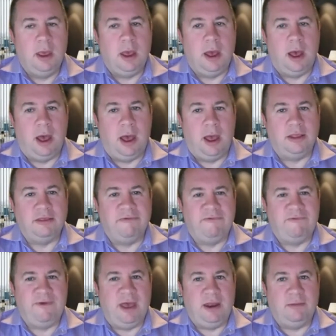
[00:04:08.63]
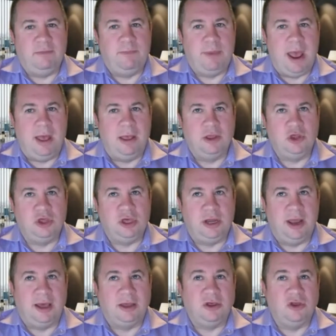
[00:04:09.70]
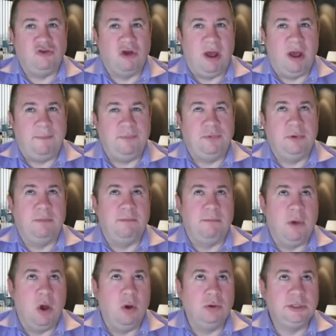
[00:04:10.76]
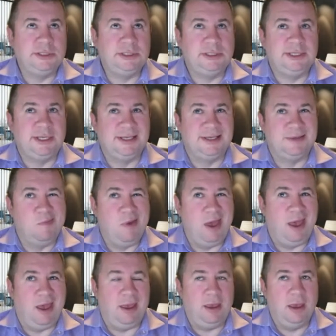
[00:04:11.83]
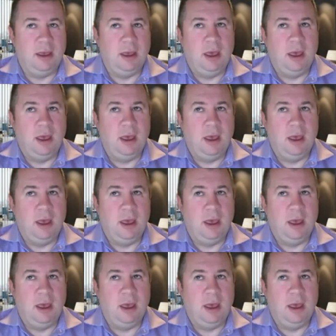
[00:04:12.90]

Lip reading: The Fed balance sheet actually dropped the most since May.